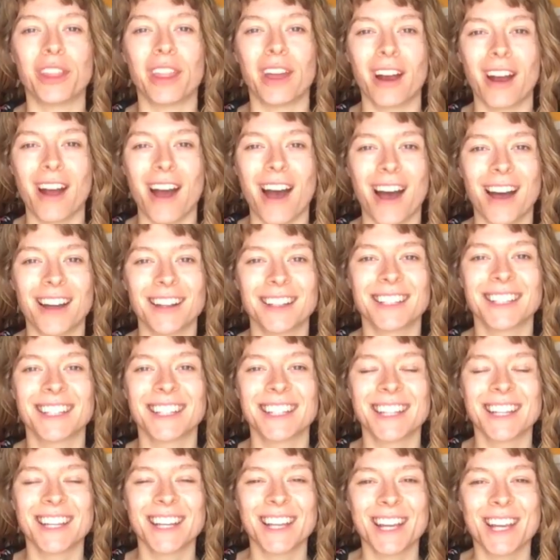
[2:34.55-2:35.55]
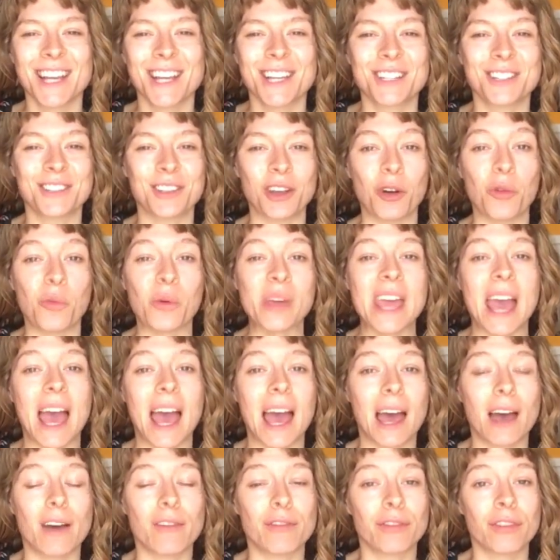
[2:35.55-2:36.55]
they're hot. So we
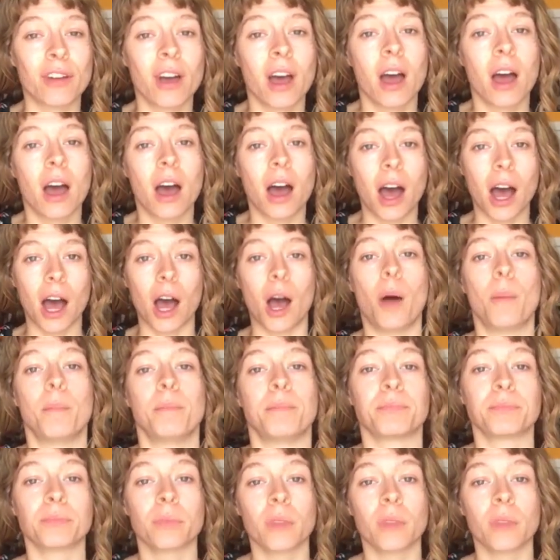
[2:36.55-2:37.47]
have um,